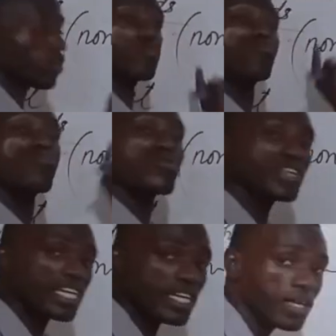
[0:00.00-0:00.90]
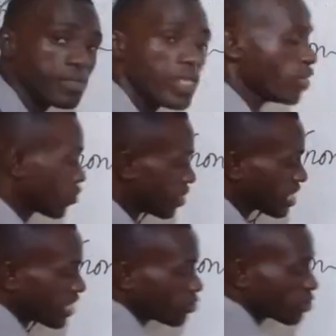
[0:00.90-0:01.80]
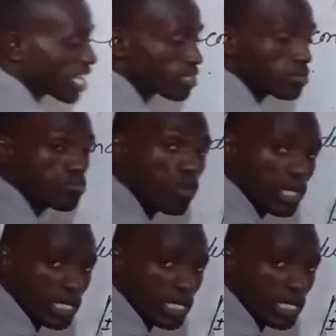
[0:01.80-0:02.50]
are going to move here. So this guy is going to get more